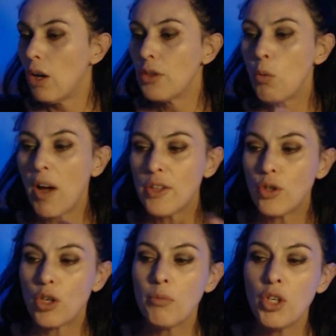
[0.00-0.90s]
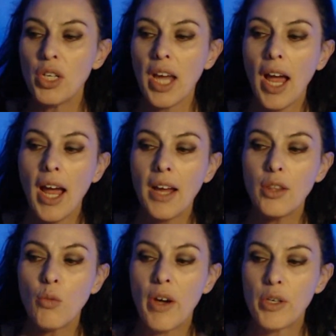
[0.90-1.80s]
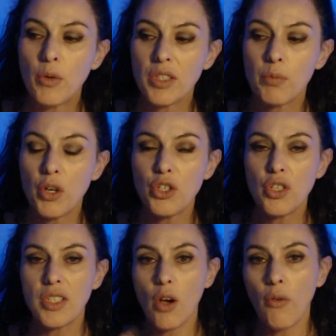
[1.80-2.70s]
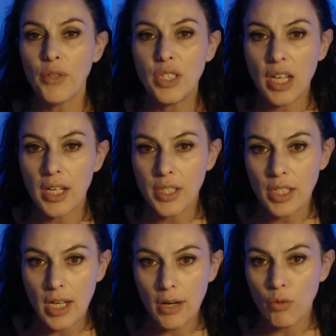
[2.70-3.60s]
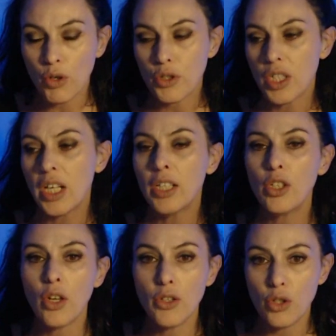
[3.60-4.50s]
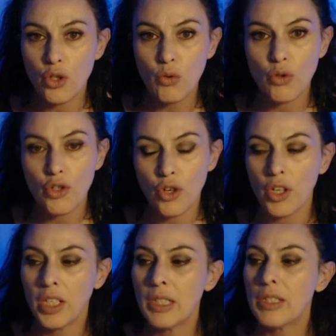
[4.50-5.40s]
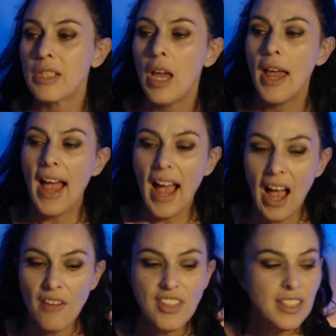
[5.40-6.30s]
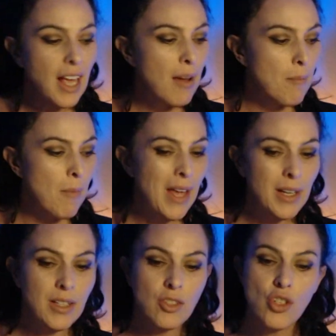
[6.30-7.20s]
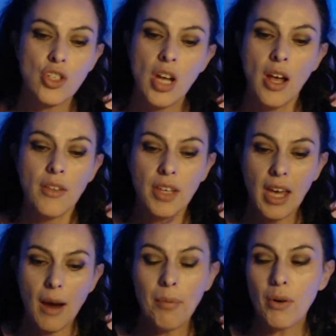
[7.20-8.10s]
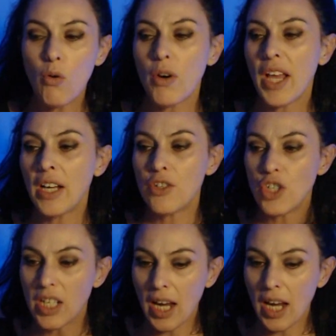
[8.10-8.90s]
the way you communicate, the way you express yourself, your day-to-day routine, you know, your short journeys. Having that managed, the Capricorn energy